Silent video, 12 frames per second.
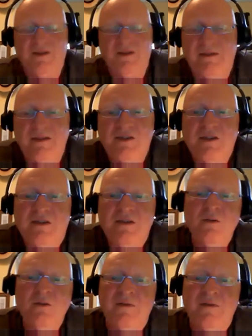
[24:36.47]
This is
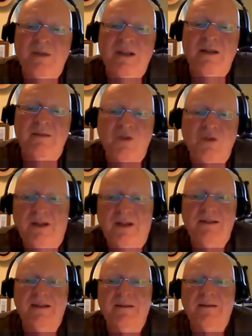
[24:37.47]
new for me, and I'm trying
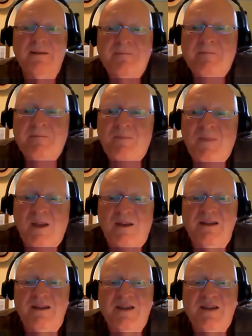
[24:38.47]
to,
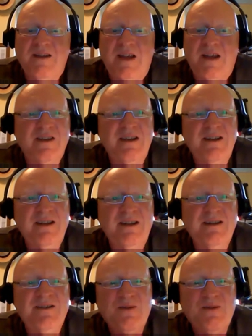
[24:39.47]
because I can see,
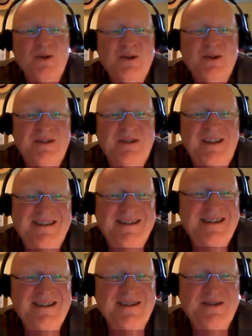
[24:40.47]
the only person I can
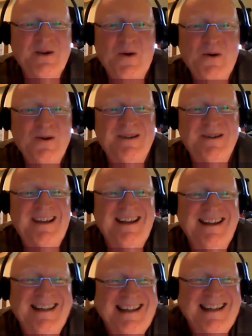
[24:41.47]
see is Corey.
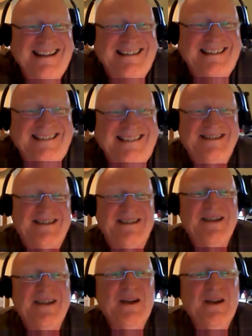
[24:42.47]
I can
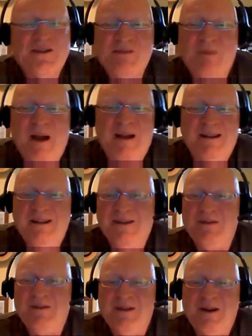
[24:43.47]
see smiling
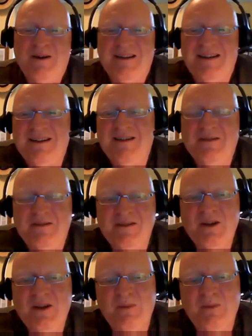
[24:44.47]
over there, and I can
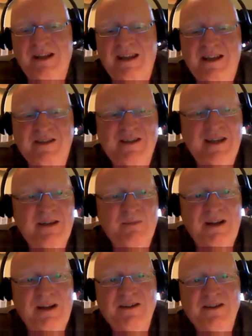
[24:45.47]
see her, but I can't see
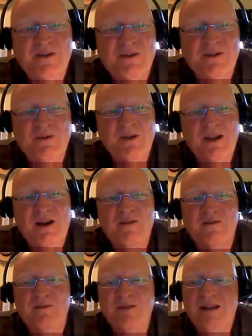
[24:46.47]
anybody else. So it's really hard
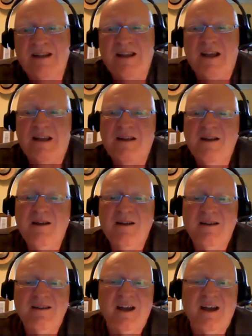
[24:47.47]
for me to get
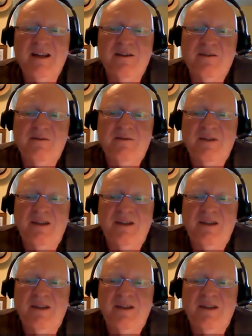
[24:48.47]
kind of the